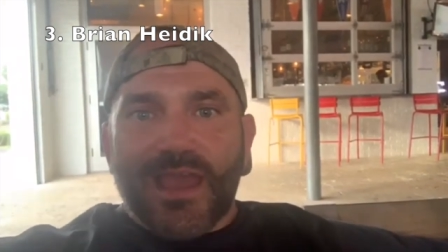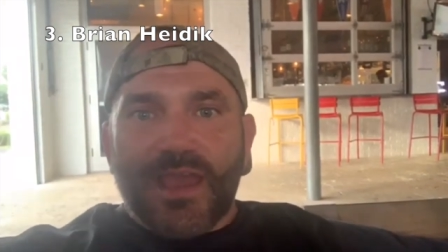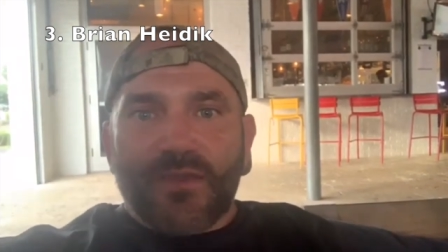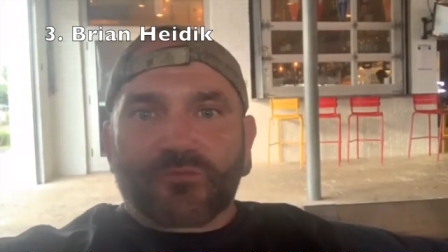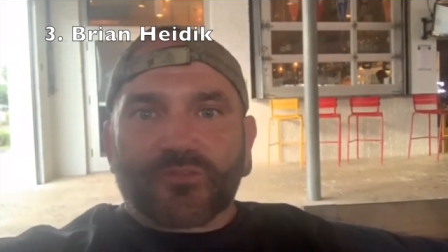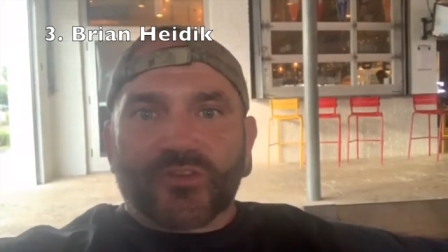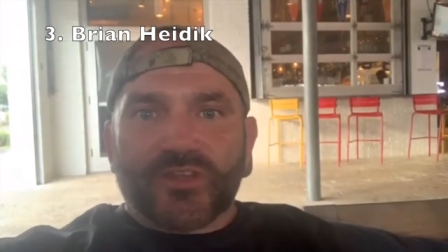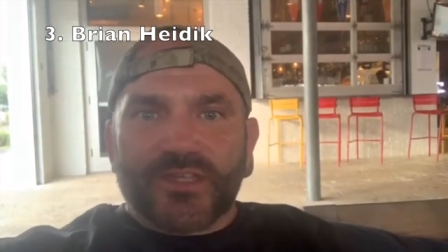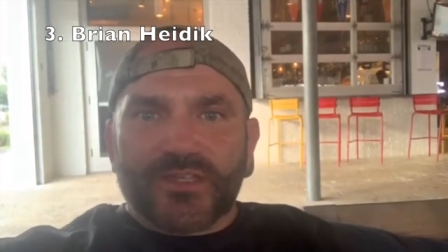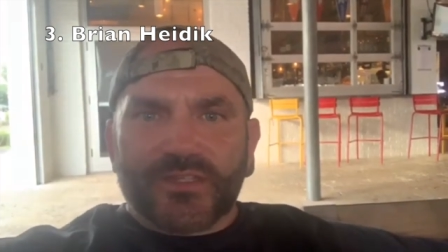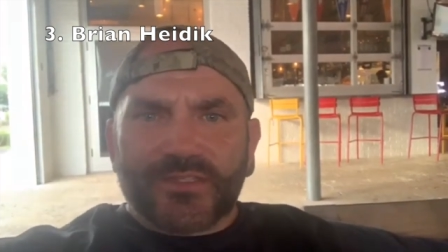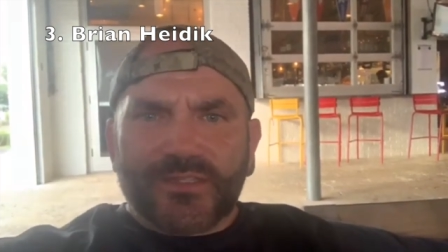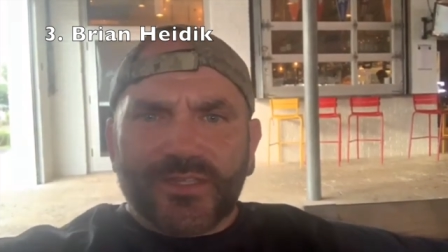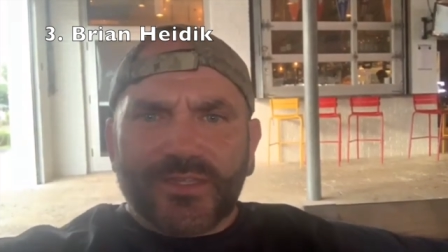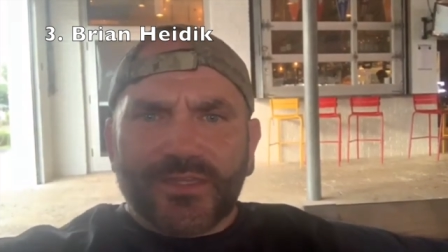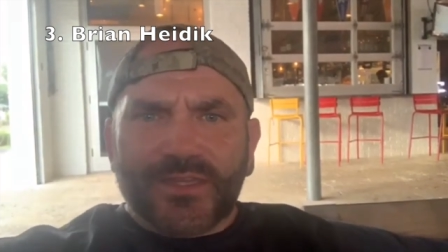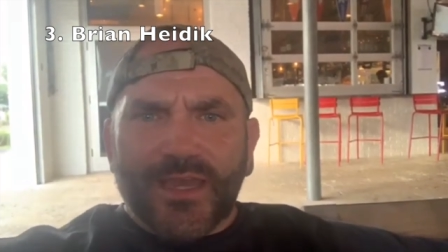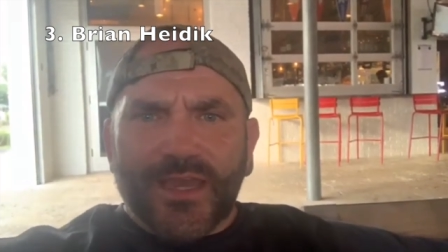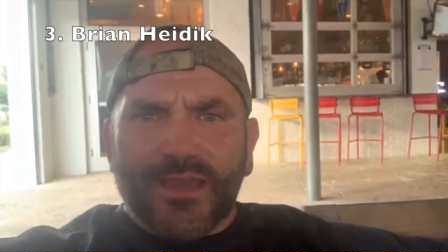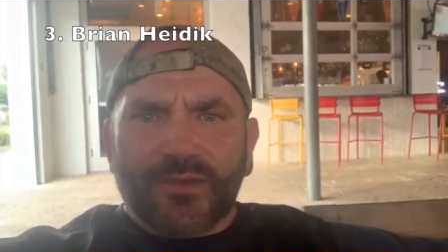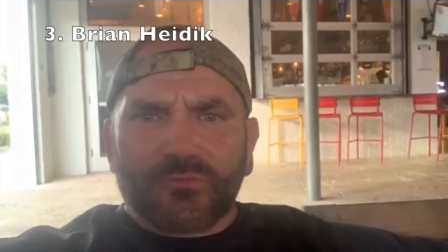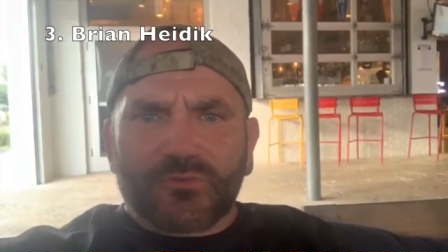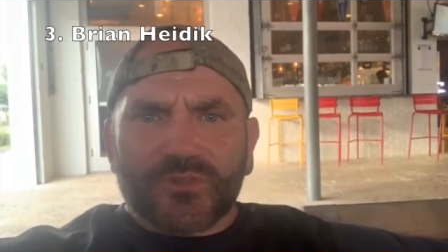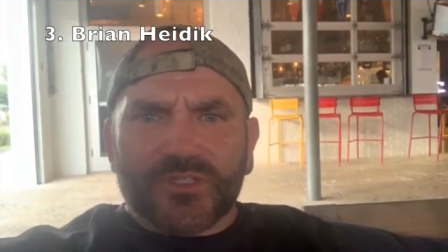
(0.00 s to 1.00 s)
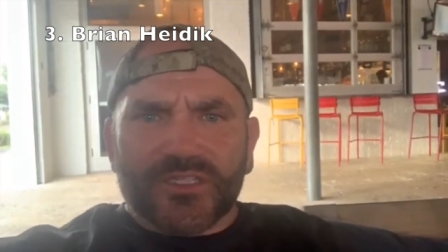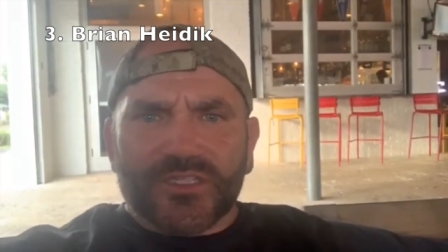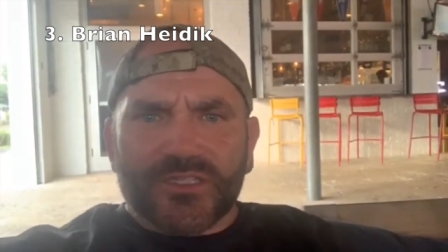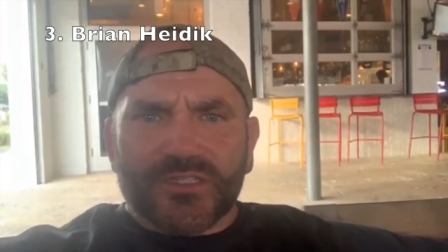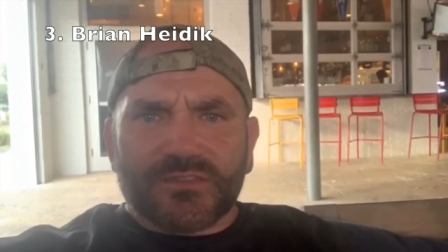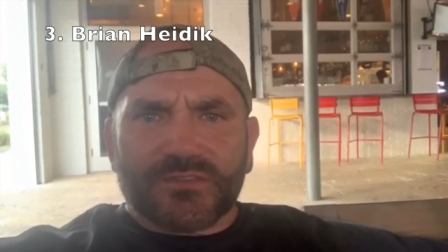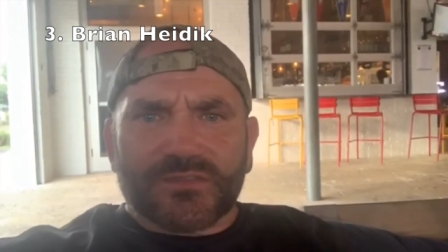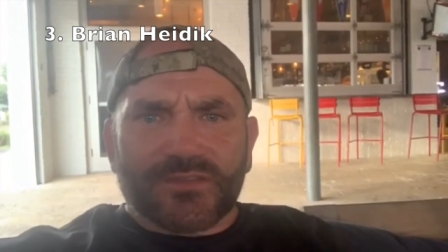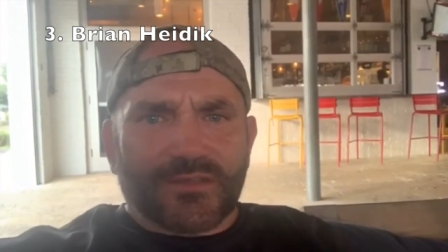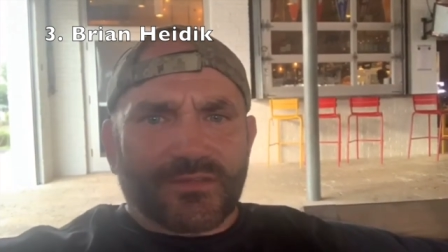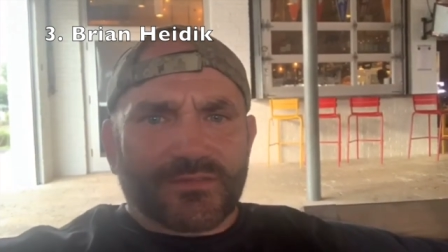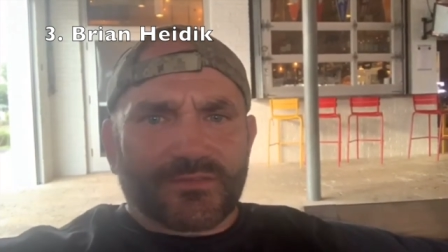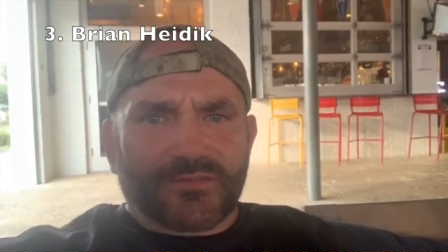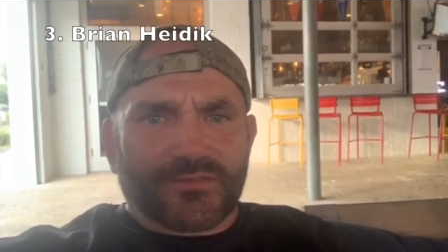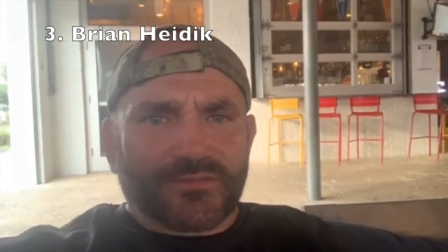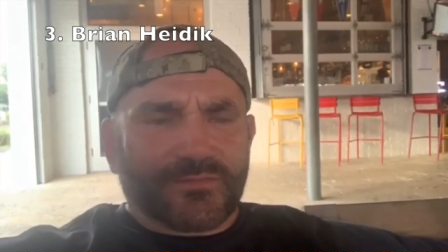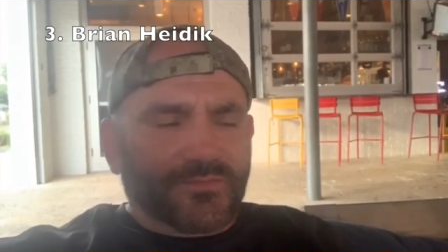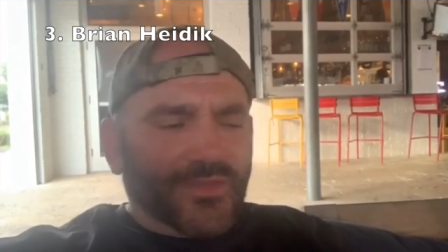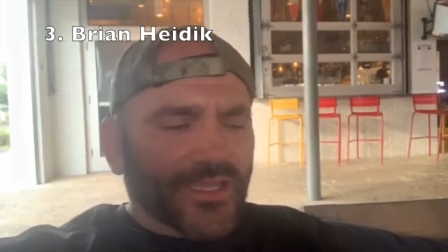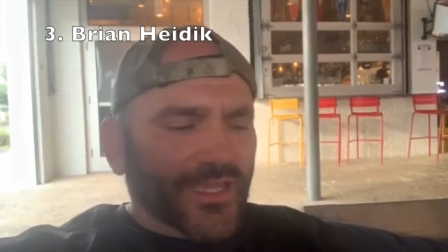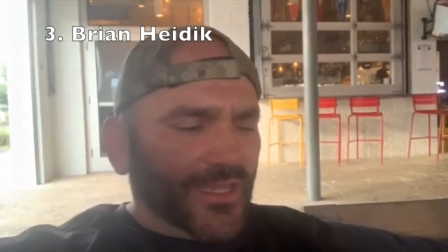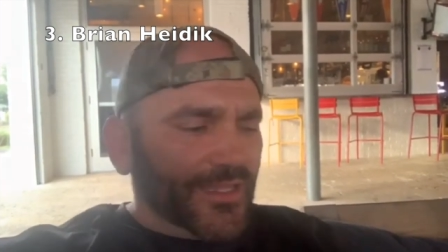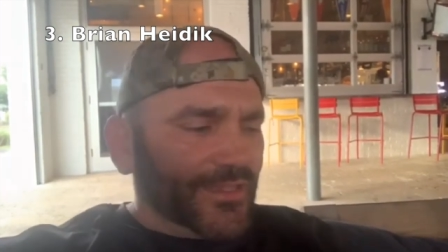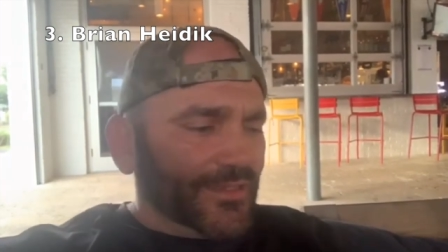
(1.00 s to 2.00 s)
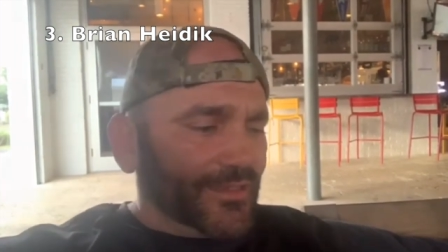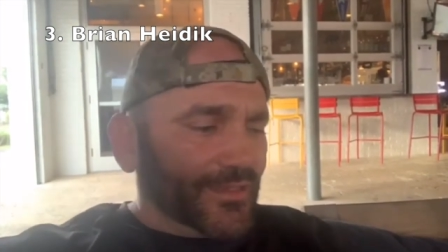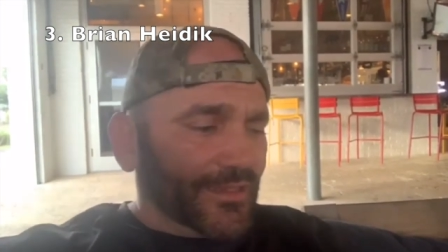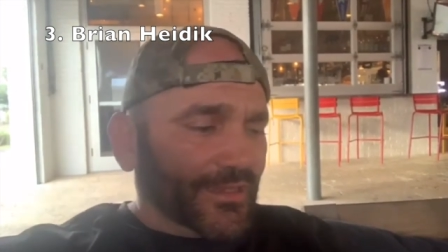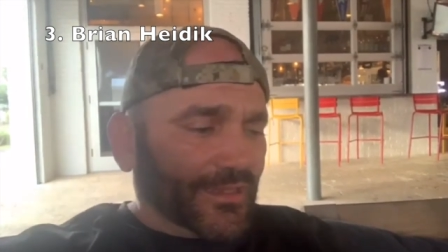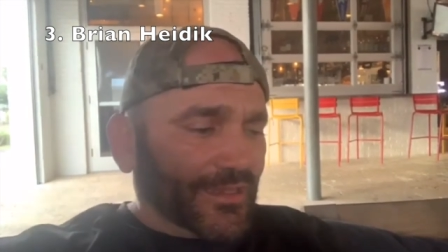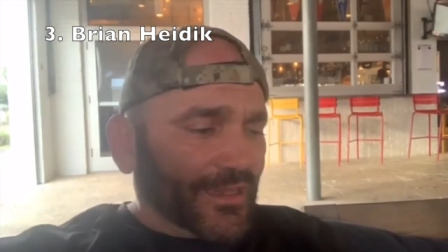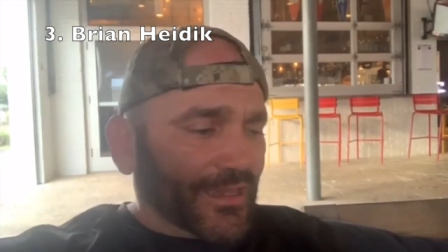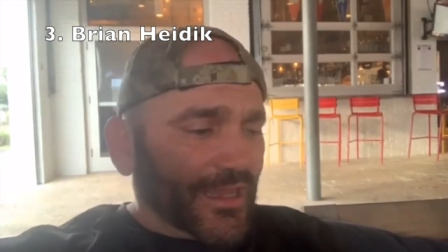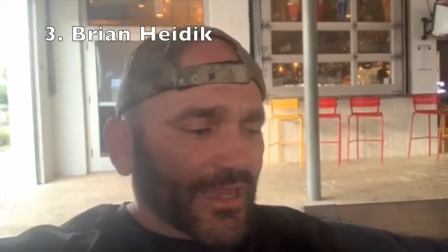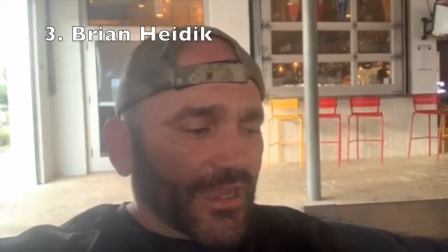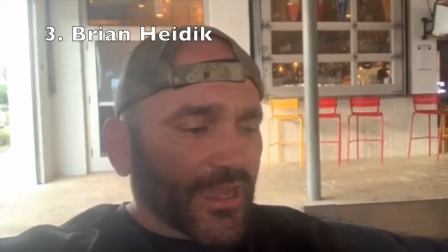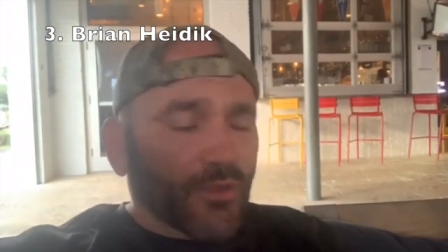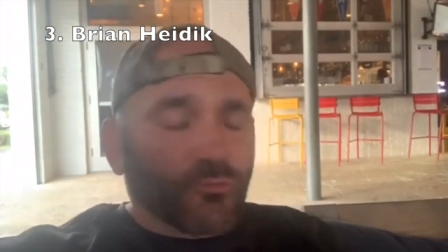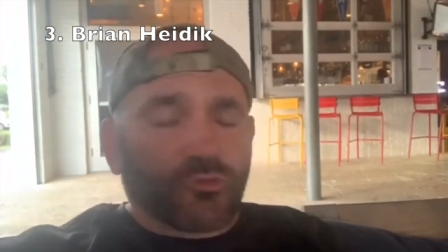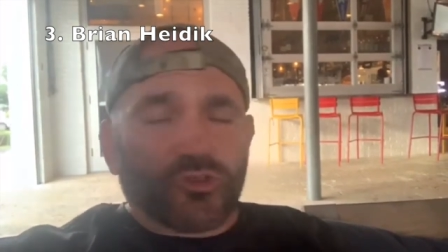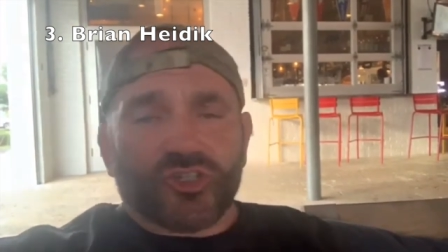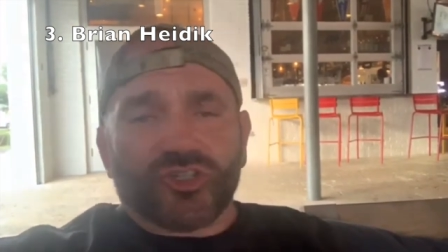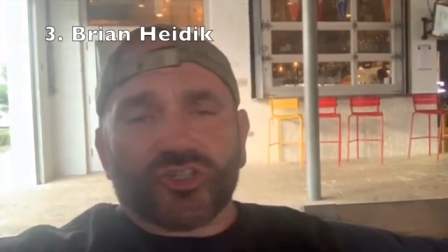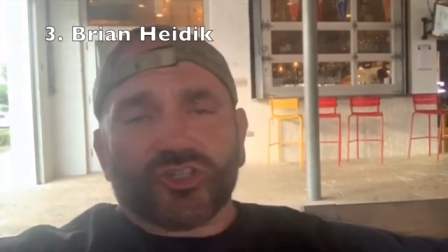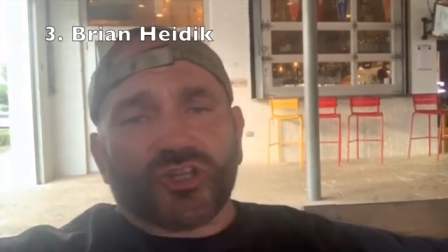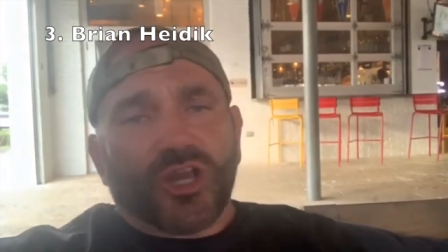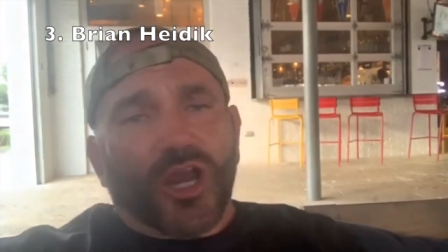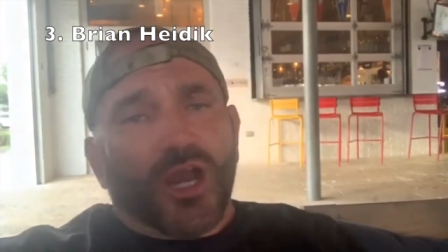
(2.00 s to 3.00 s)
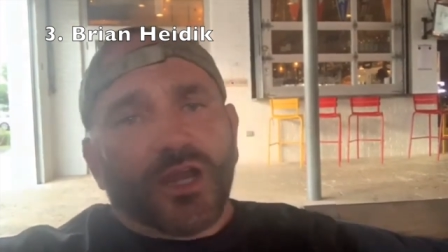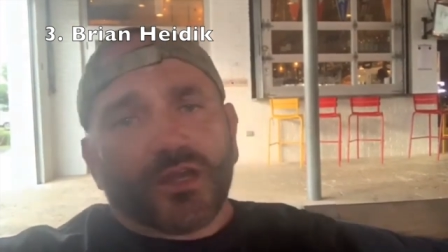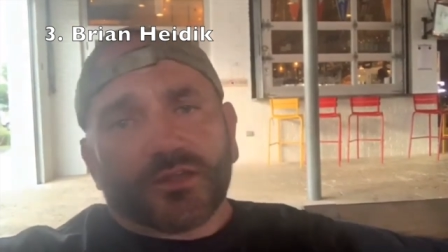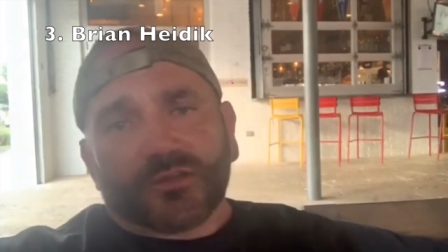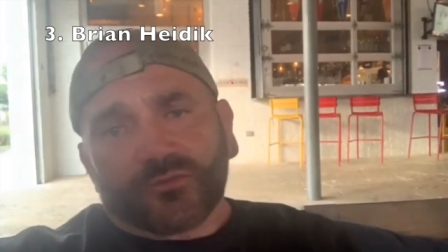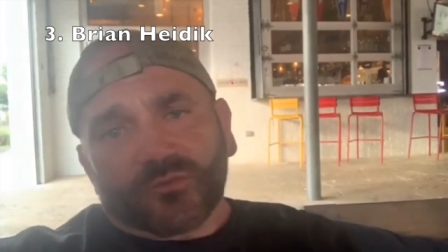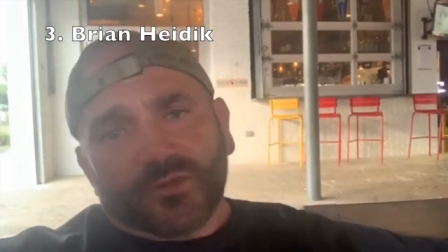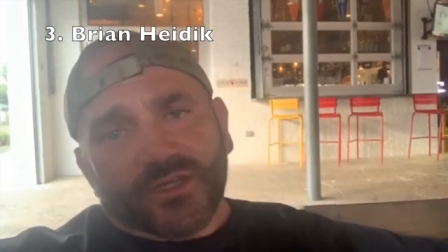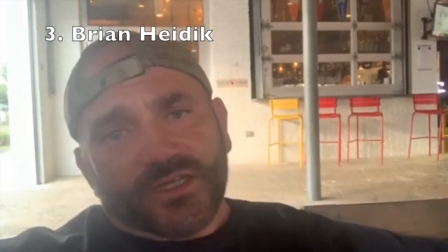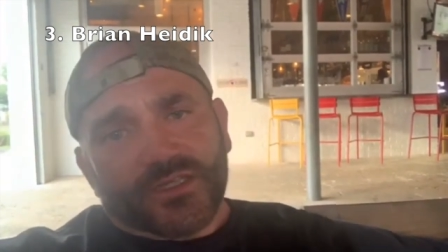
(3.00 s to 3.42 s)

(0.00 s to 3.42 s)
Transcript: after he did that, which is, man, I was shocked